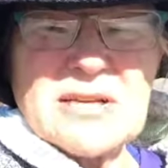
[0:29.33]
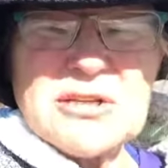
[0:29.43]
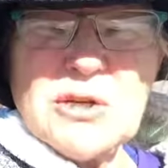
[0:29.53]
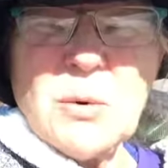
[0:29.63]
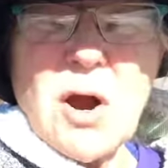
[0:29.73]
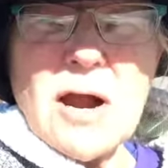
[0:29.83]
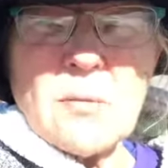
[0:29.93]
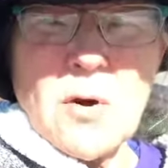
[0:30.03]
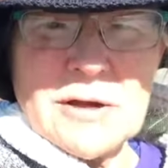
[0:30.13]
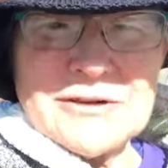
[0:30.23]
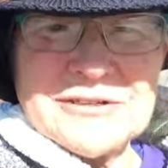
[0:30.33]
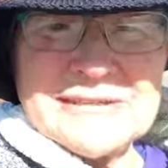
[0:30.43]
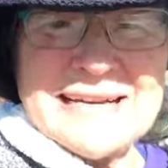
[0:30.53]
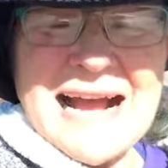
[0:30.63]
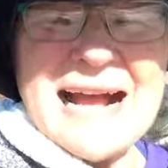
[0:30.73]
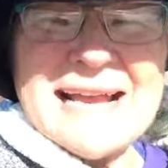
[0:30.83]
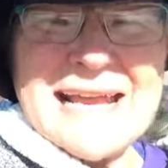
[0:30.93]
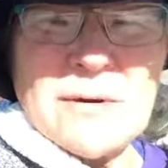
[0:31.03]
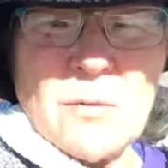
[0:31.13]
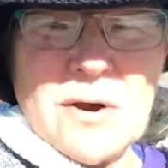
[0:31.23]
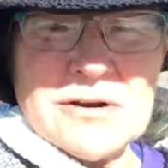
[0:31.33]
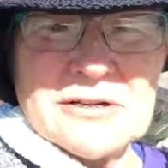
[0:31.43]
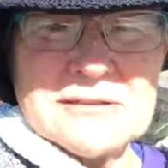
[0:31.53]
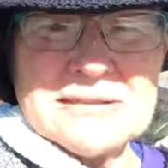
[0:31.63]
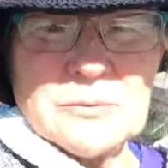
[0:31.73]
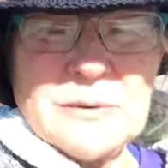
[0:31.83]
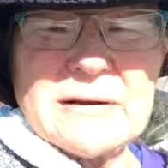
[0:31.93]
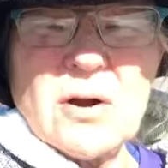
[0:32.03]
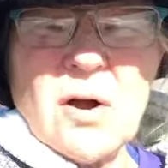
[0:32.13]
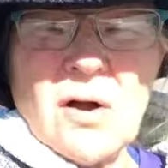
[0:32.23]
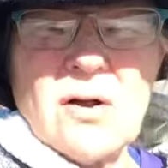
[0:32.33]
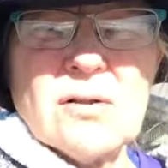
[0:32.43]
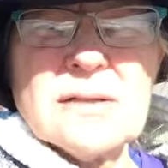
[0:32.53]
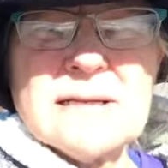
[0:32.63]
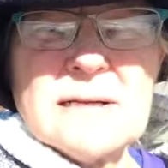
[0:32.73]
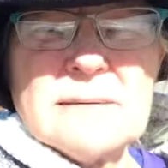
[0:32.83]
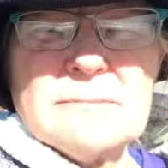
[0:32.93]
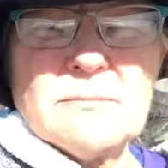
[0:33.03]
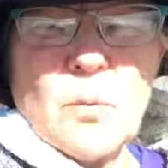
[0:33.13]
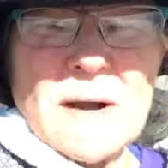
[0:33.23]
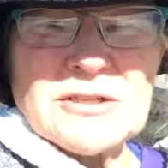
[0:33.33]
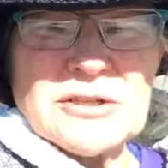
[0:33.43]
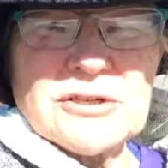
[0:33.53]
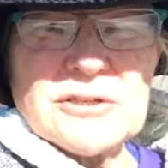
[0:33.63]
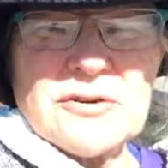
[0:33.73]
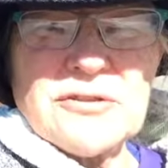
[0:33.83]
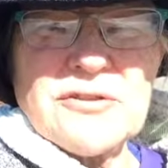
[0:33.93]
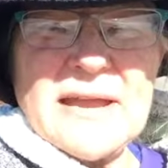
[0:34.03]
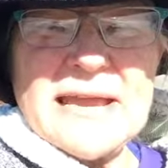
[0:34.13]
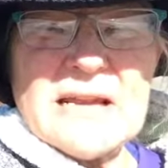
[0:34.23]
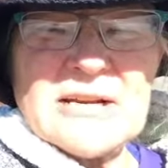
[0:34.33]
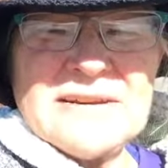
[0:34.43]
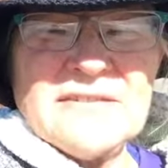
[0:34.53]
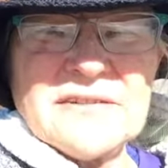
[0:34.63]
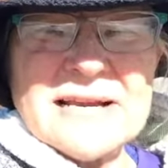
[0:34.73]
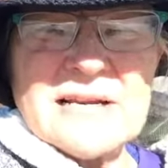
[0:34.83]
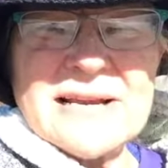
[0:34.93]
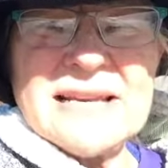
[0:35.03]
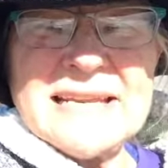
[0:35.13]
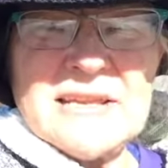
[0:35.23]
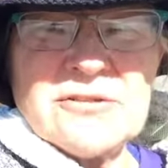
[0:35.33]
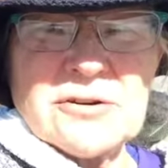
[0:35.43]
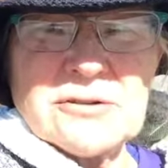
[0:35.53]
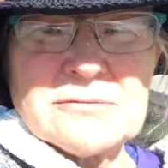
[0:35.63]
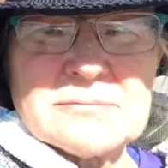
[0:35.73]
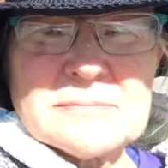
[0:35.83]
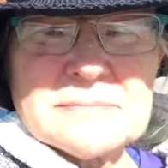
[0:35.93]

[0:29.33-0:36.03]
Because you are water, and I am water. We are all water, earth, air, and fire, and ether.